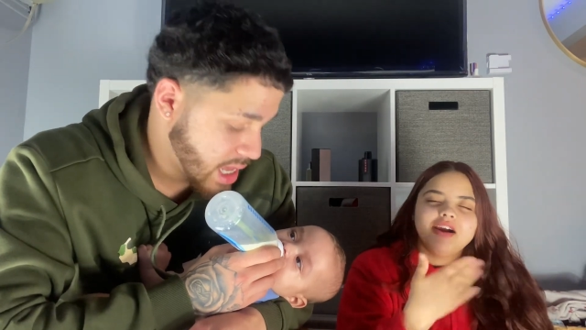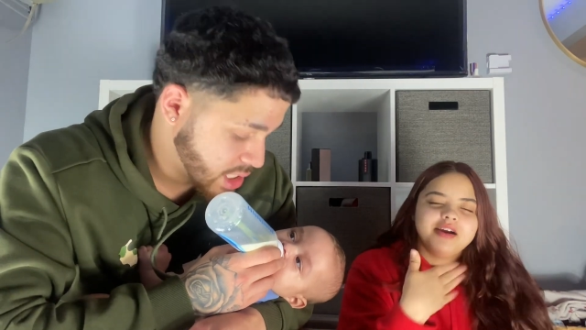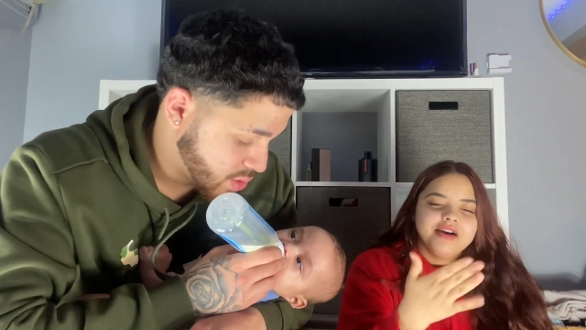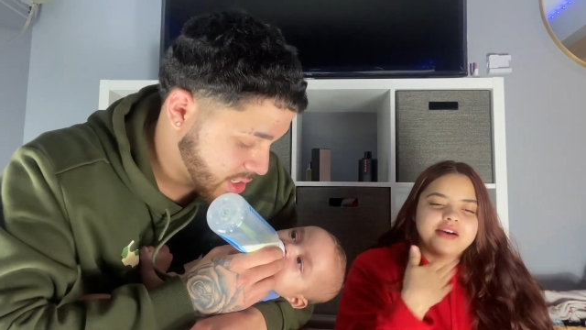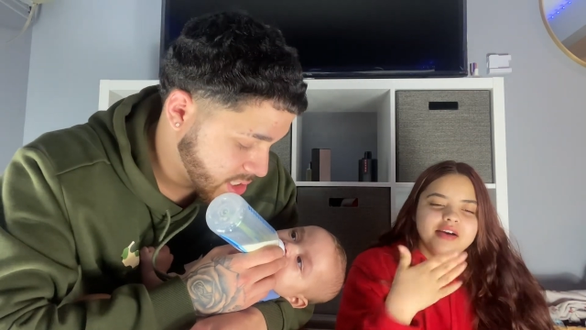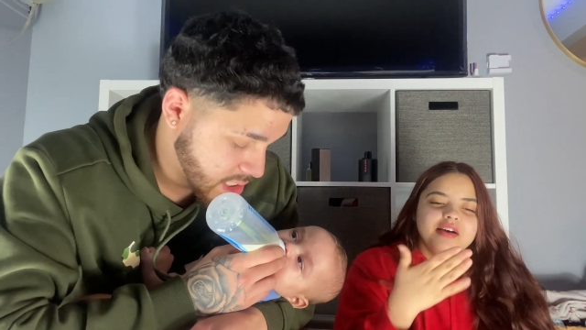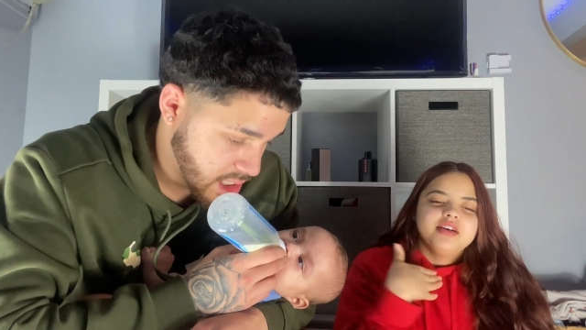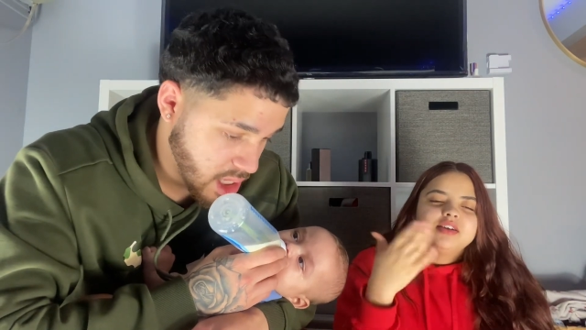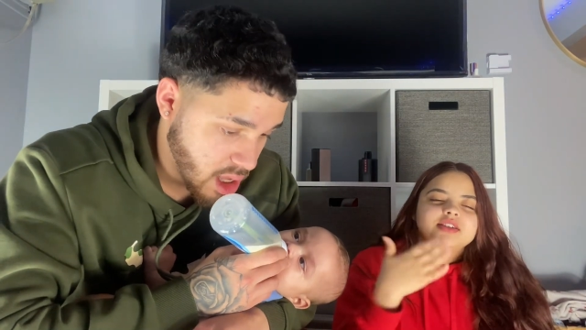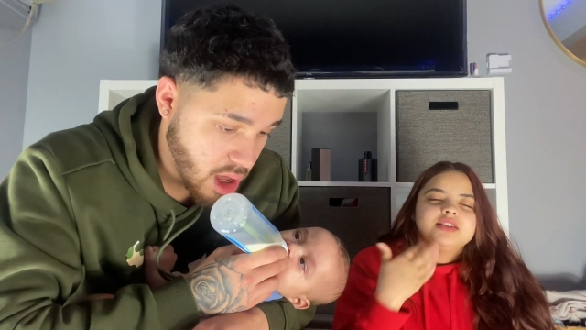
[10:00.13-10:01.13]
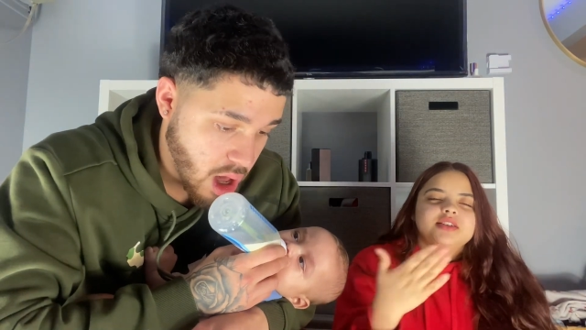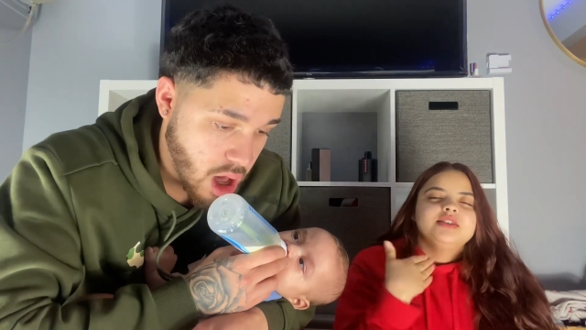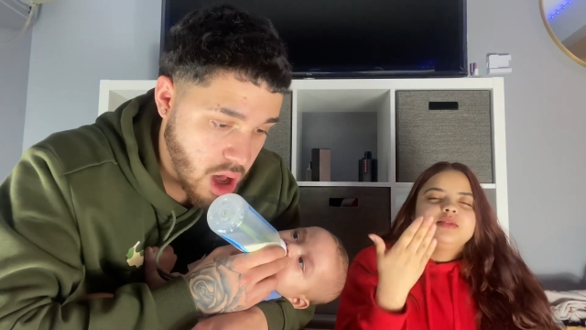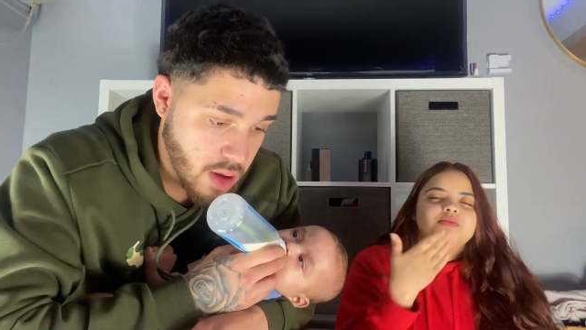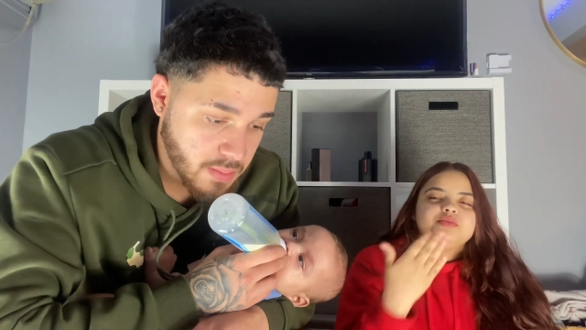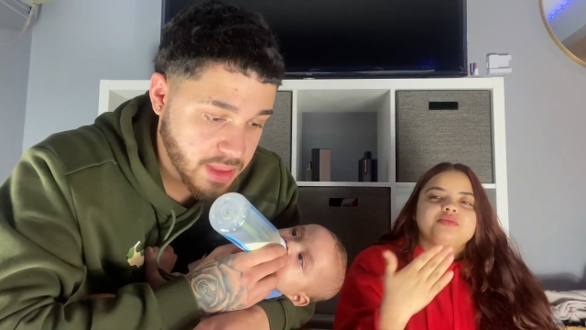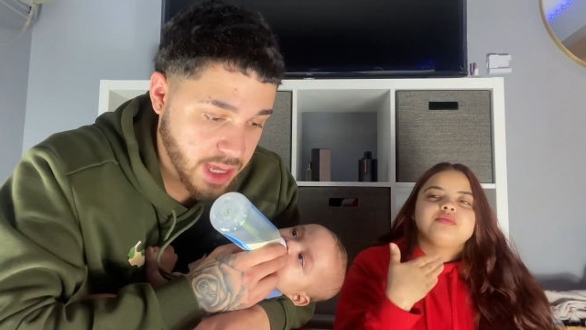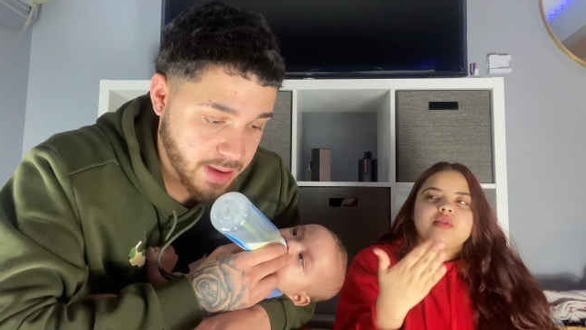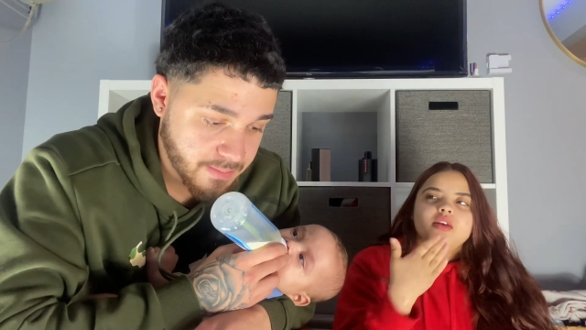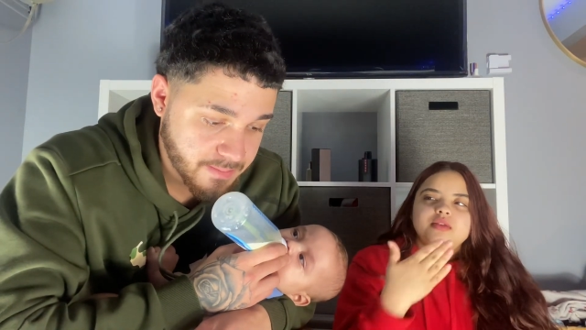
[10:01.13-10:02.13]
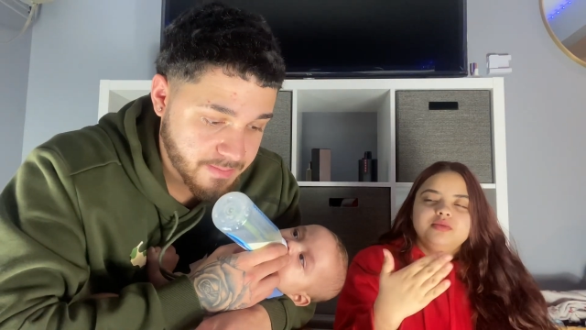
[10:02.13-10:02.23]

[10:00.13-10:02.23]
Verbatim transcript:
Speaker 1: it's crazy. Um, yeah,